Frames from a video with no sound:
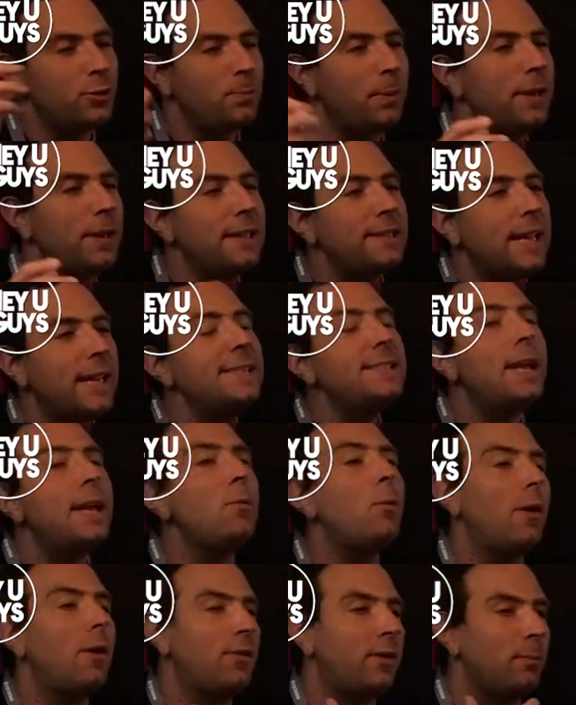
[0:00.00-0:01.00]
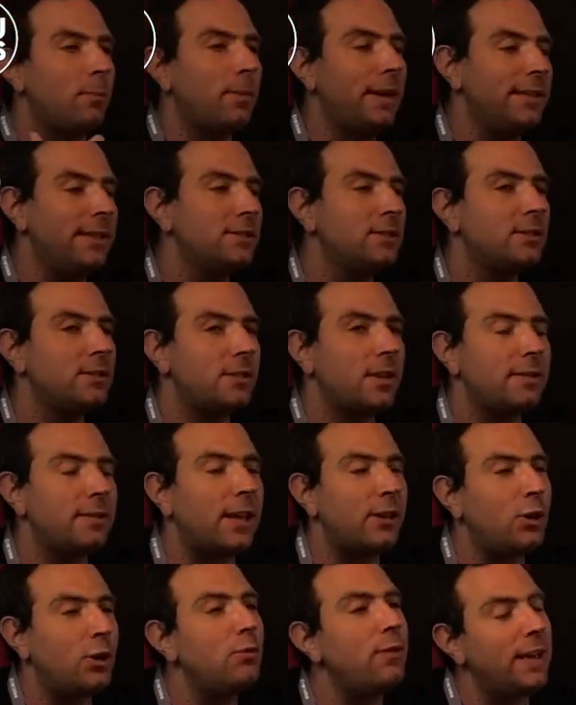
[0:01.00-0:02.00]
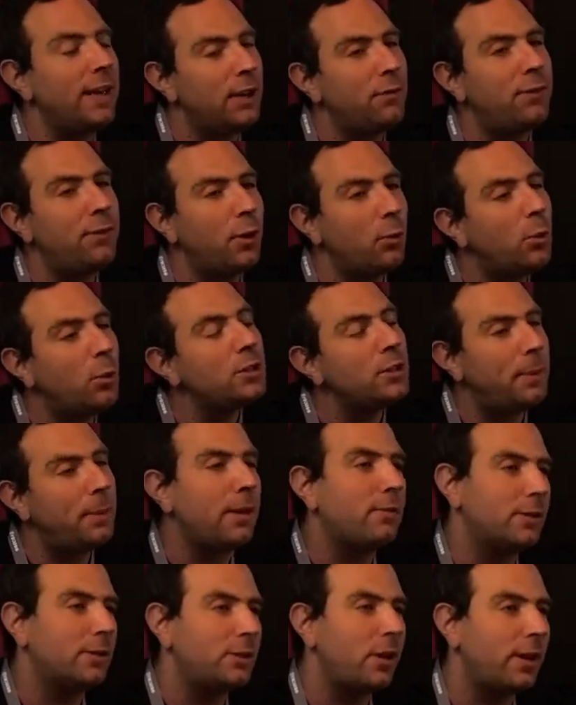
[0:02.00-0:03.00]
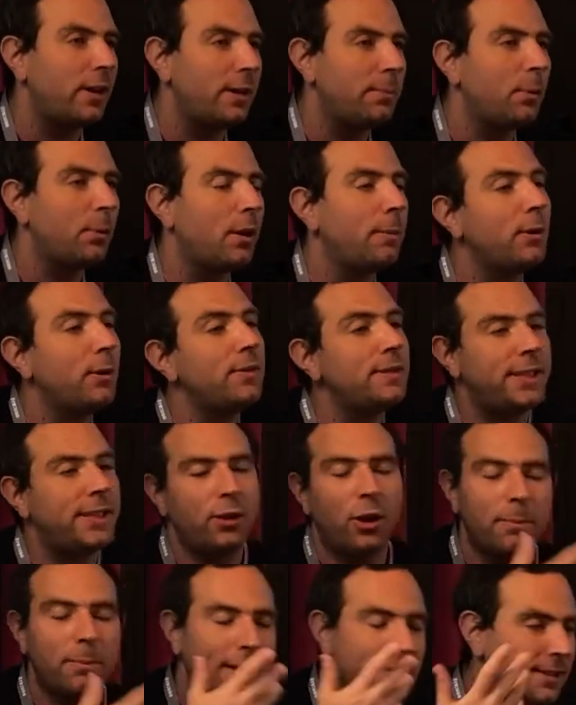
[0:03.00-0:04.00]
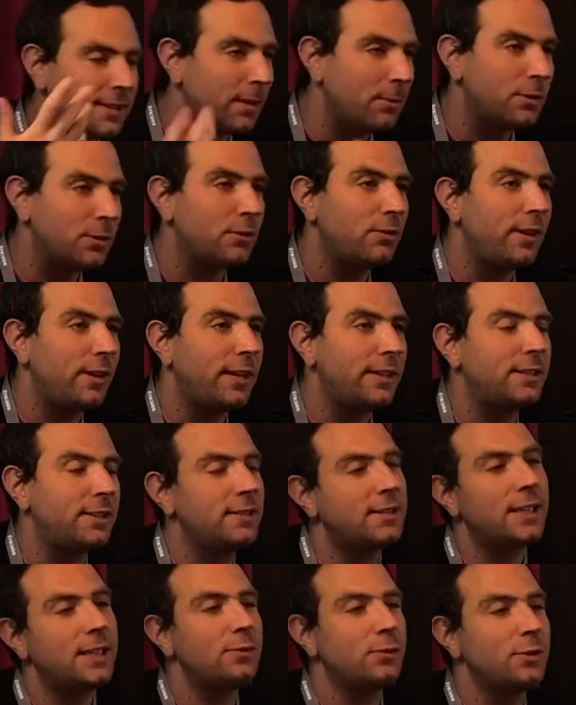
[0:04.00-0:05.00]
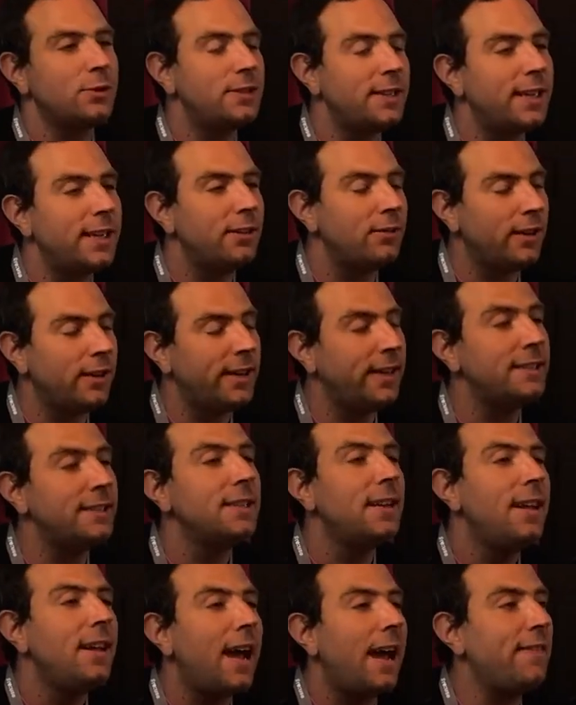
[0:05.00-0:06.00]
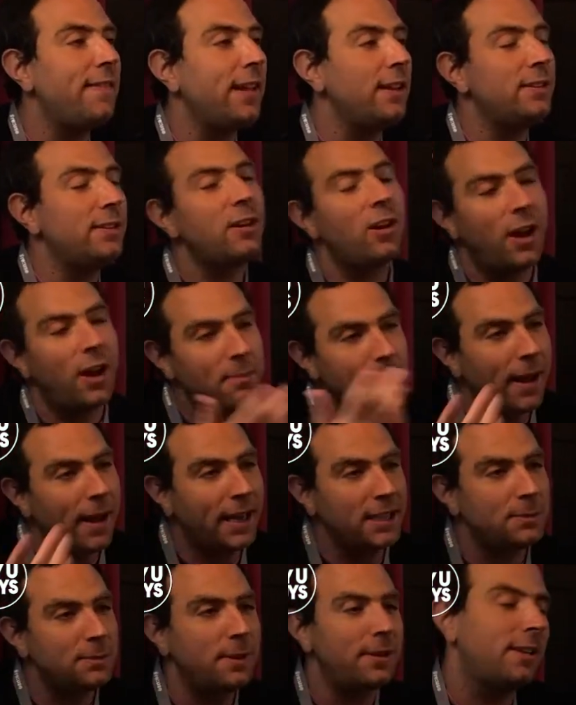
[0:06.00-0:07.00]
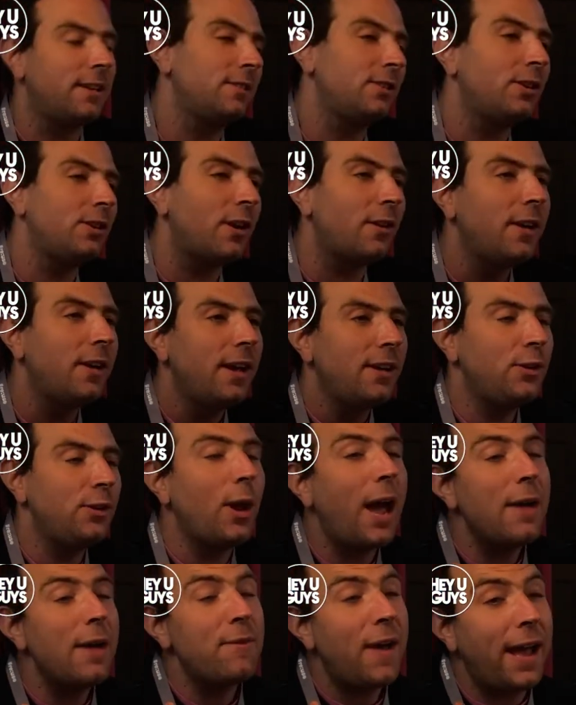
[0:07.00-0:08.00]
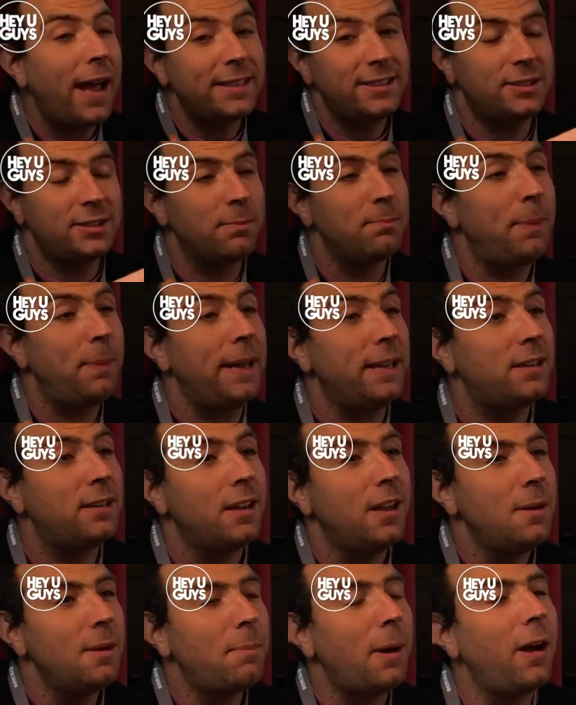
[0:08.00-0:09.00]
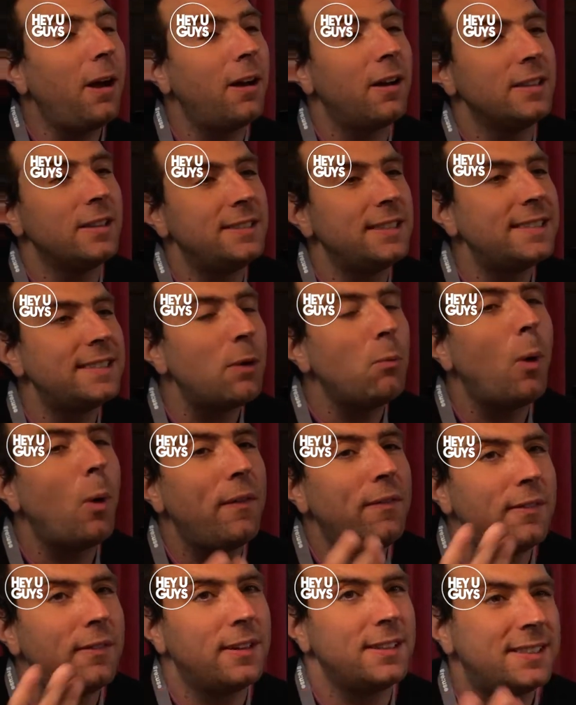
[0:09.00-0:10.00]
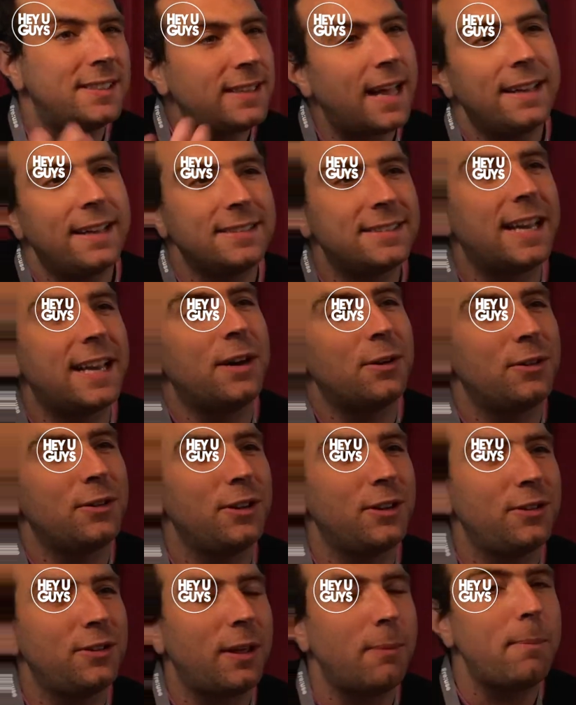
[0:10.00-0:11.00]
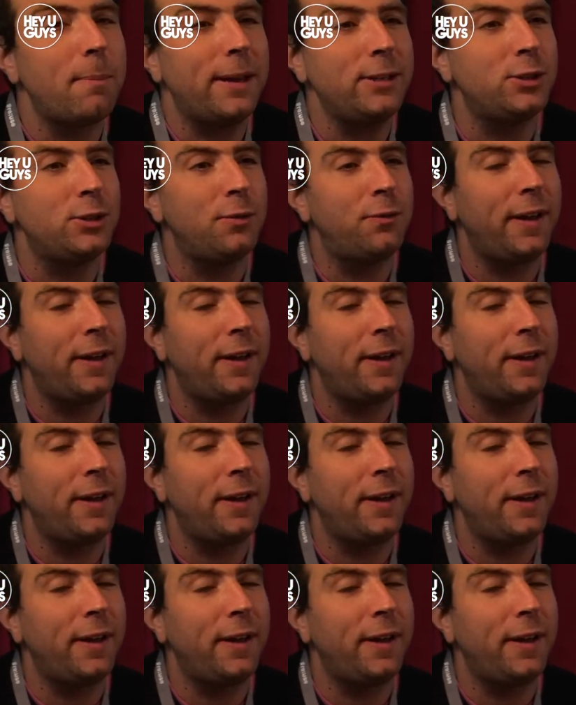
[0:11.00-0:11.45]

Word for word: But is, is there one that means that you really feel was a bit of a turning point? I mean, obviously, No Man's Land was a really successful series, yeah. and then Climax, and then you know, you have had some big I parts. Had, is there one course. that stands out that, that no, made no, you no. Mm.